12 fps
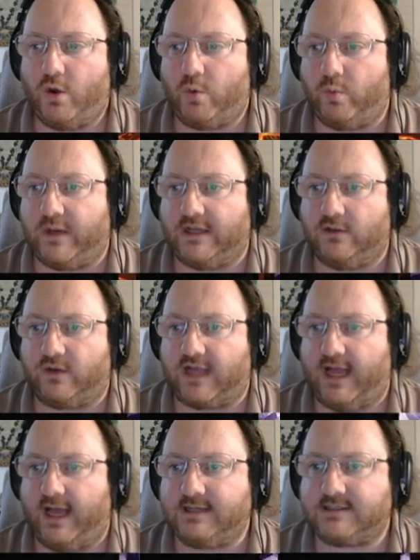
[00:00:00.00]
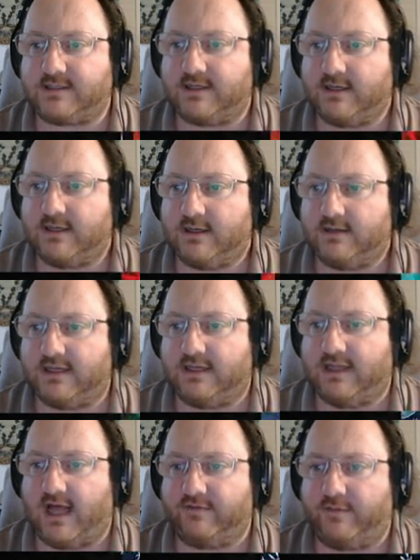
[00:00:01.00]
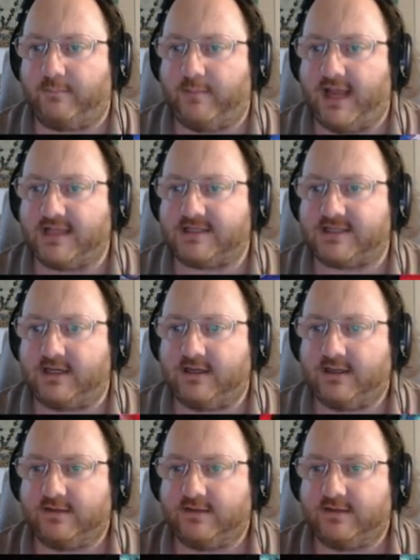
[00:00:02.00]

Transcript: we look at the Lavamancer.